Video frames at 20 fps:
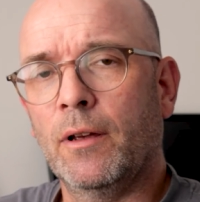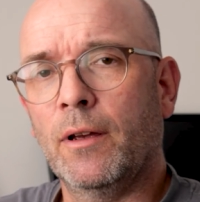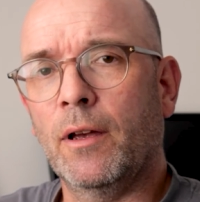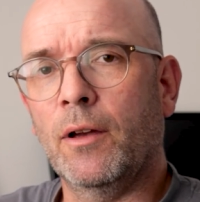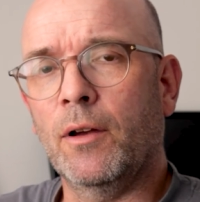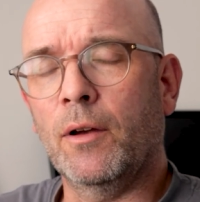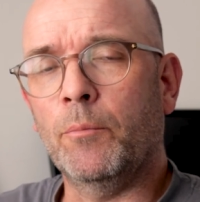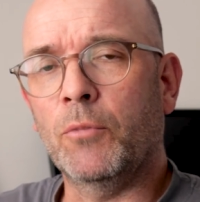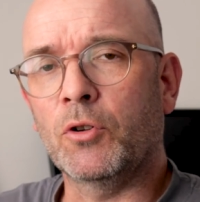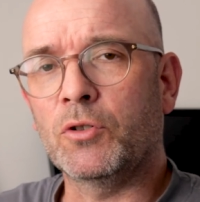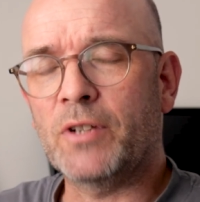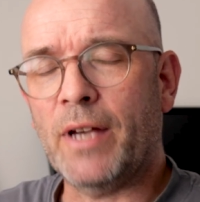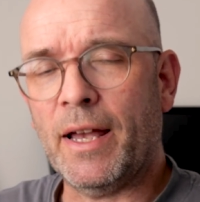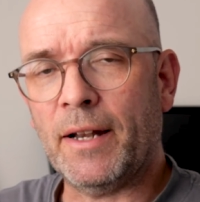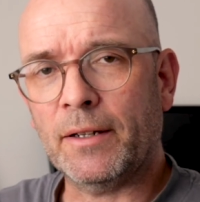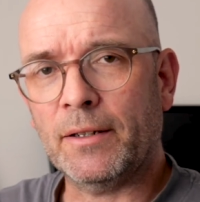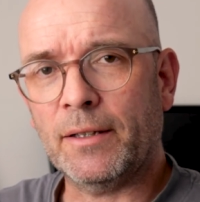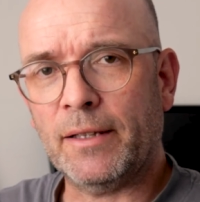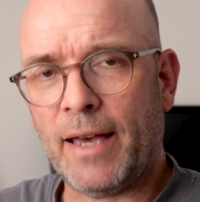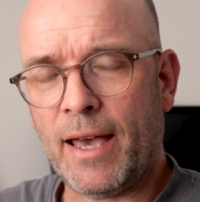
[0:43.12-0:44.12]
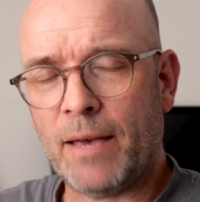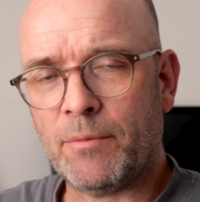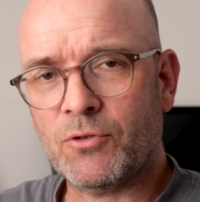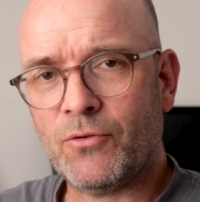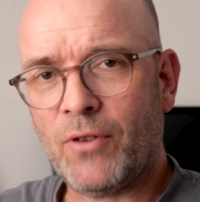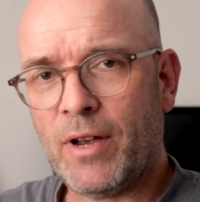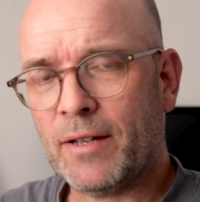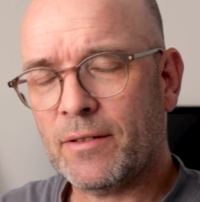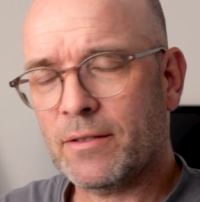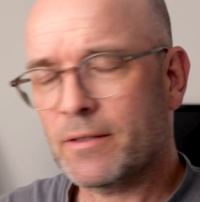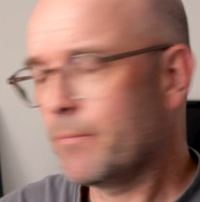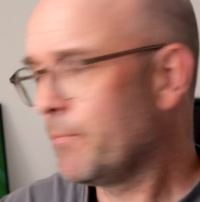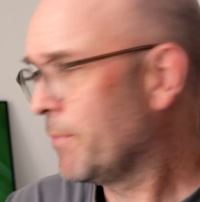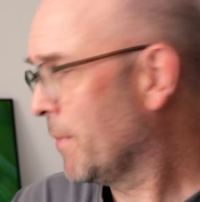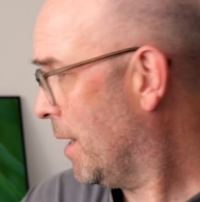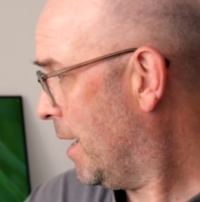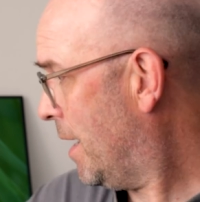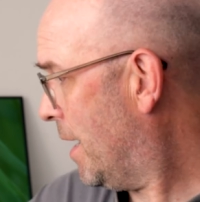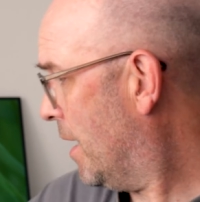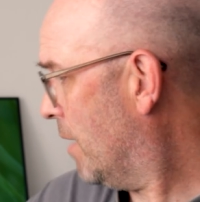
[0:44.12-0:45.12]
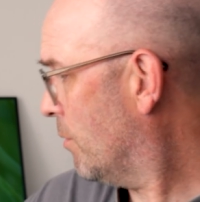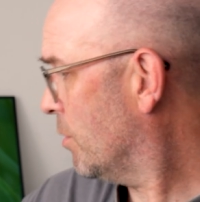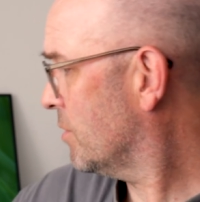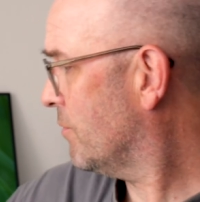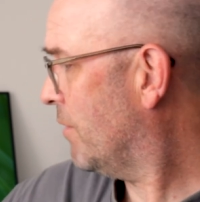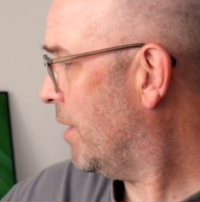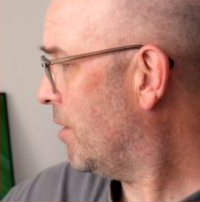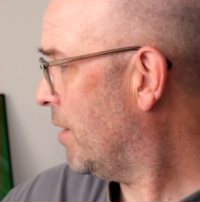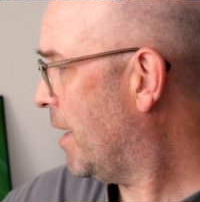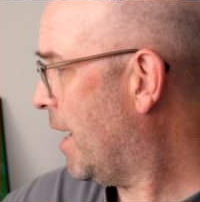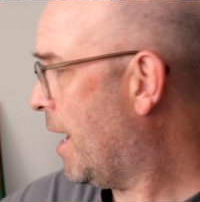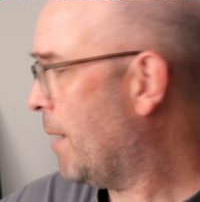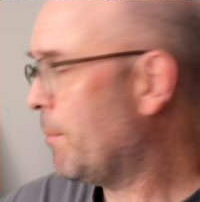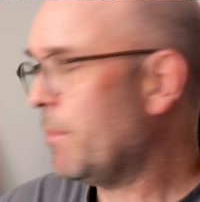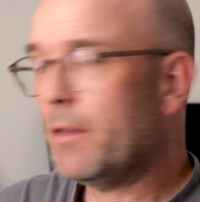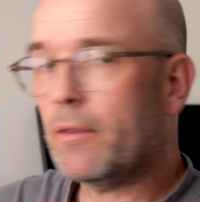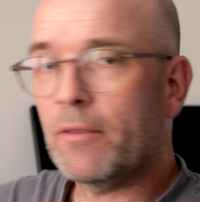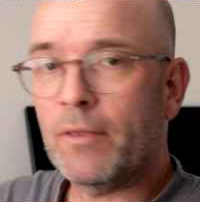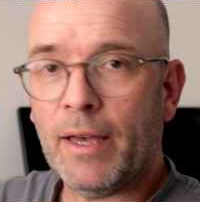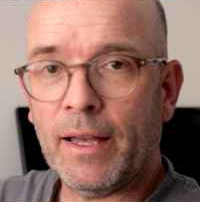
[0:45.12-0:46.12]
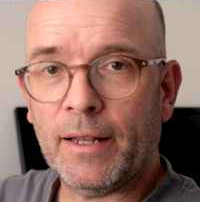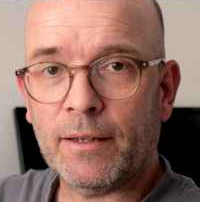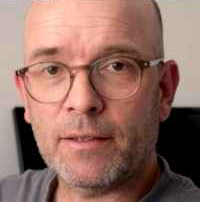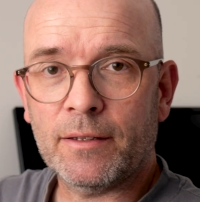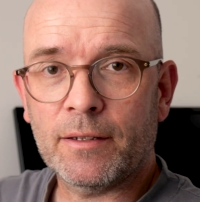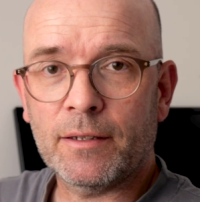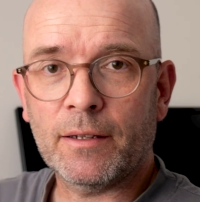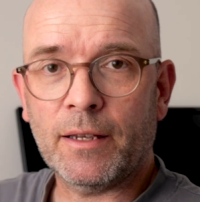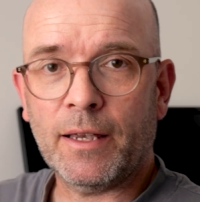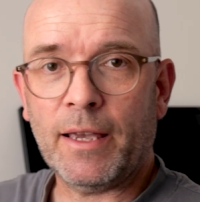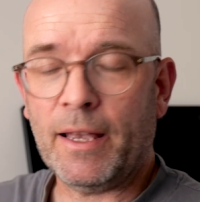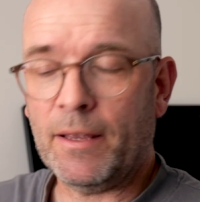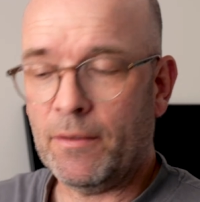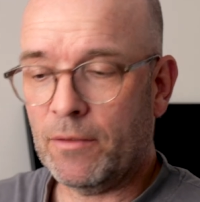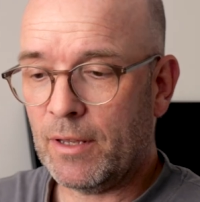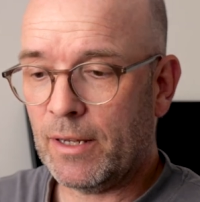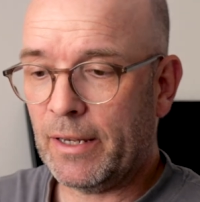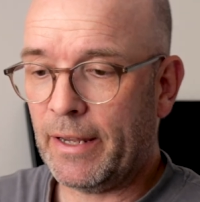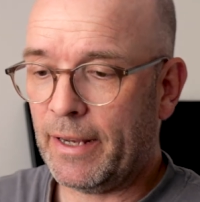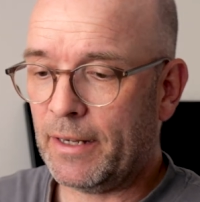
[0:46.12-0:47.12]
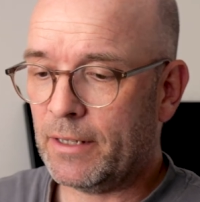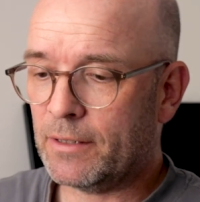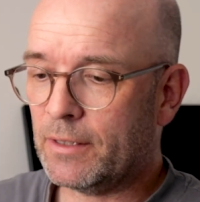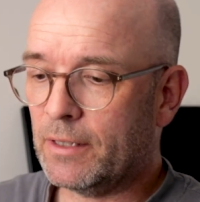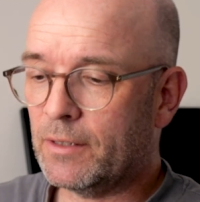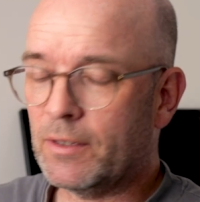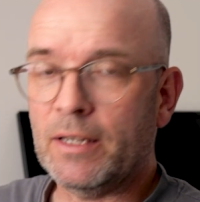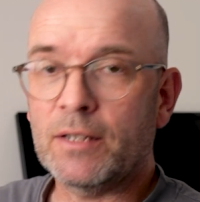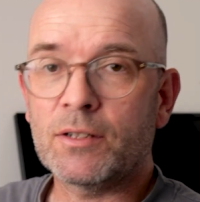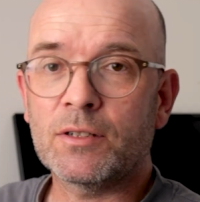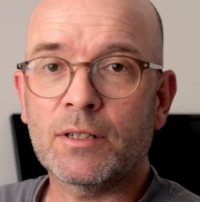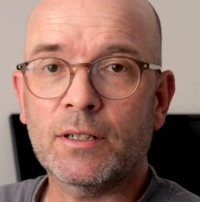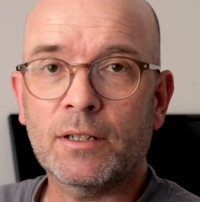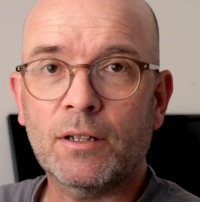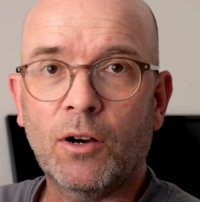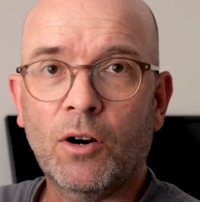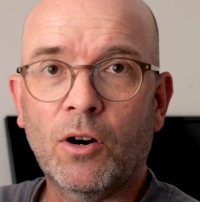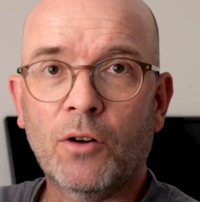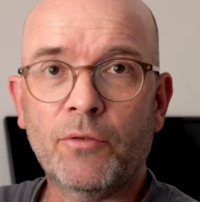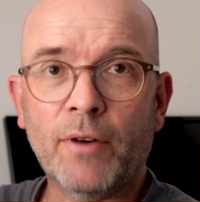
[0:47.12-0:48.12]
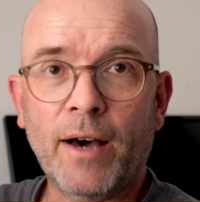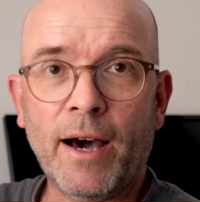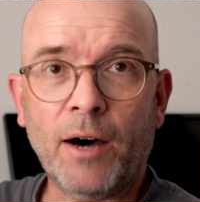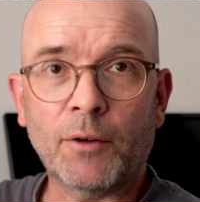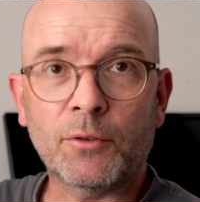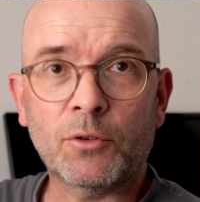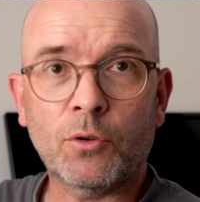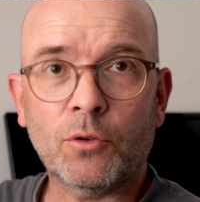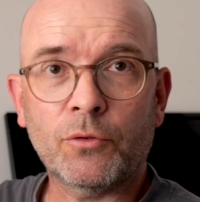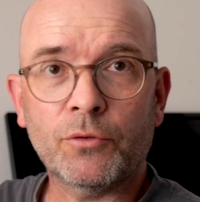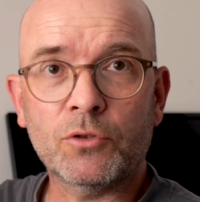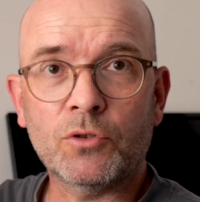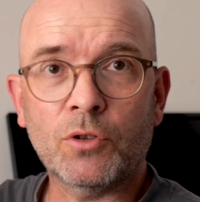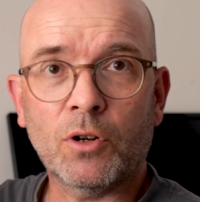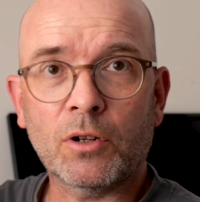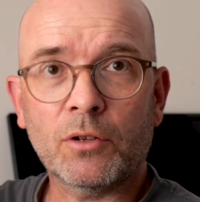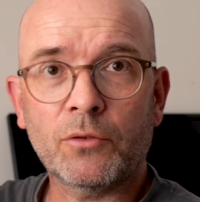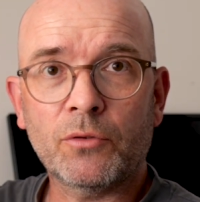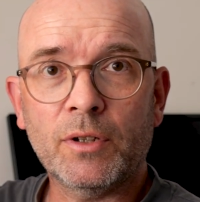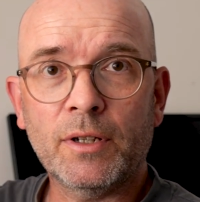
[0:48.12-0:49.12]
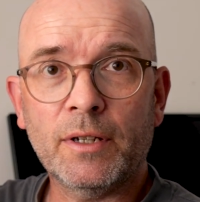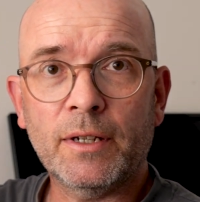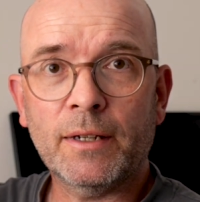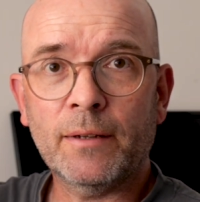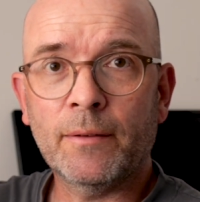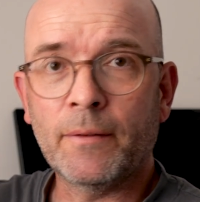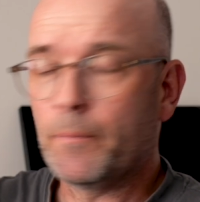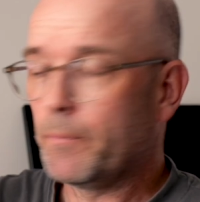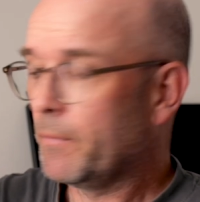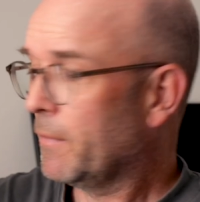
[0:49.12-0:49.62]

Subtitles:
botanical abstracts, and I was very happy that in the latest edition of Outdoor Photography here,